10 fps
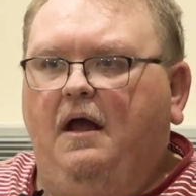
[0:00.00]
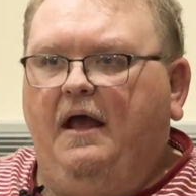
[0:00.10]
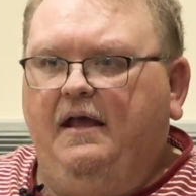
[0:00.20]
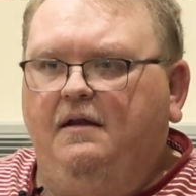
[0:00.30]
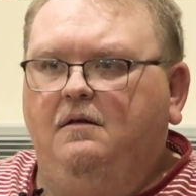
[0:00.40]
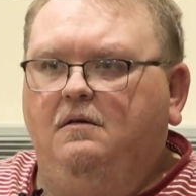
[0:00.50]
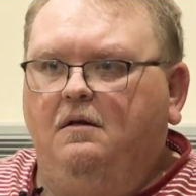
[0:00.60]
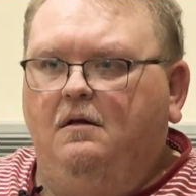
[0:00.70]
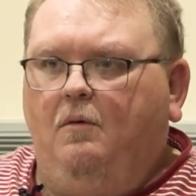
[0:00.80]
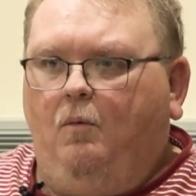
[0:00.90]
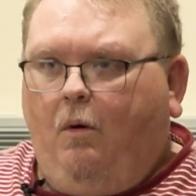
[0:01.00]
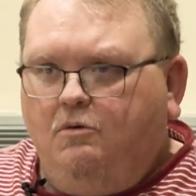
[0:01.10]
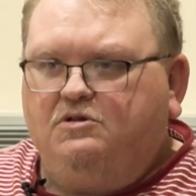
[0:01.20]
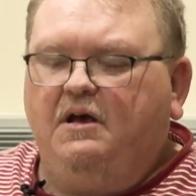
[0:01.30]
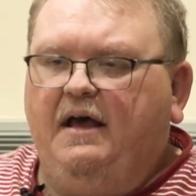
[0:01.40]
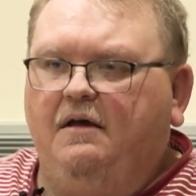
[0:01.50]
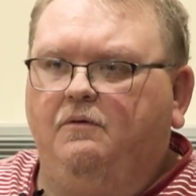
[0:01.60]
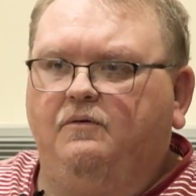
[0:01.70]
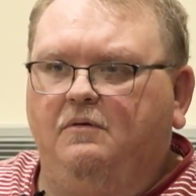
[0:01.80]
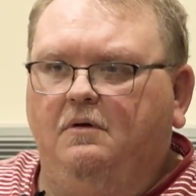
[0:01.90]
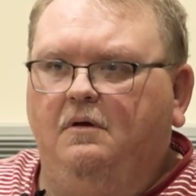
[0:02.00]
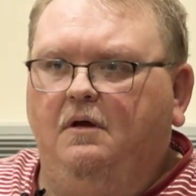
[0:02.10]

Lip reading: and wants a house.